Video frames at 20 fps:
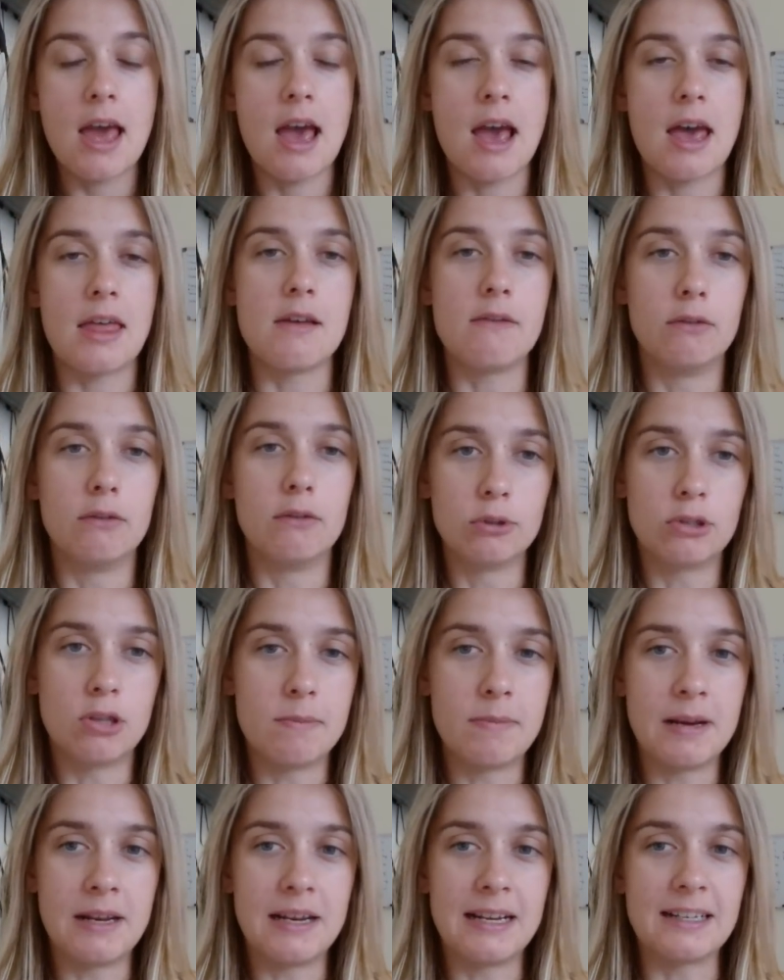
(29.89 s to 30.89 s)
and they've also
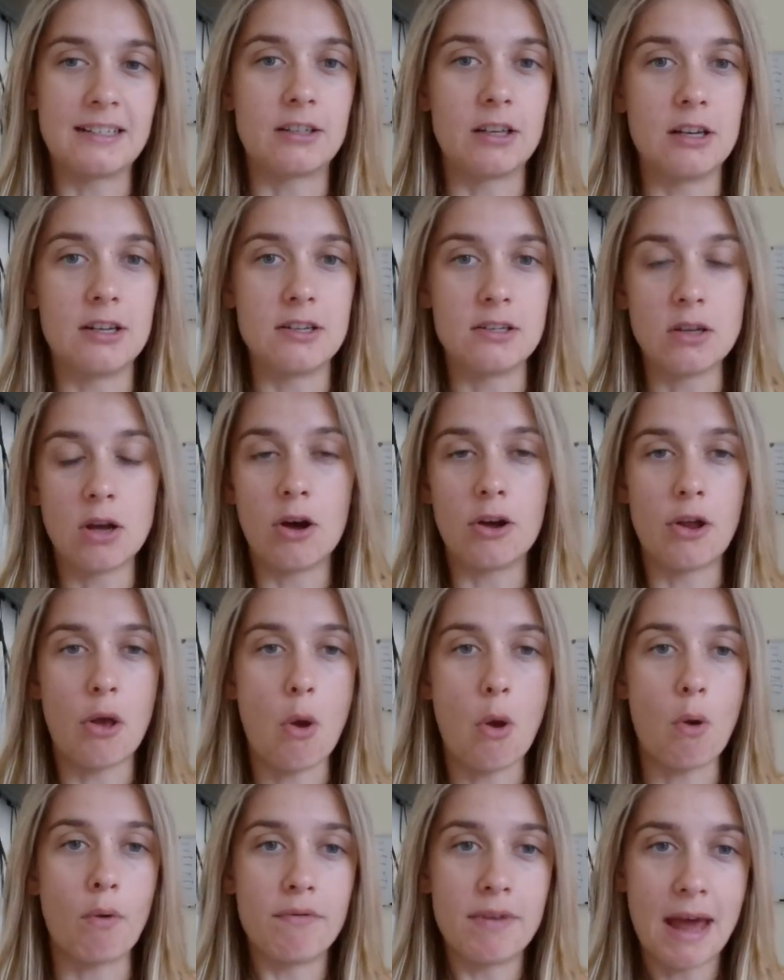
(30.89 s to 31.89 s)
been linked to Lozano
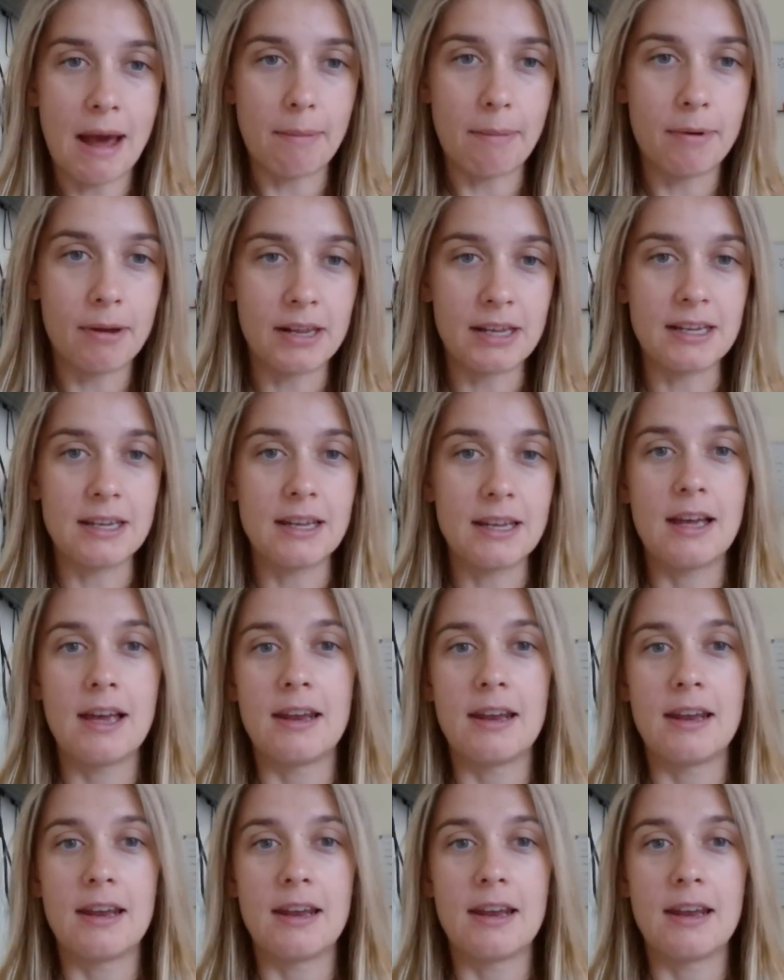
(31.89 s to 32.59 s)
of Napoli.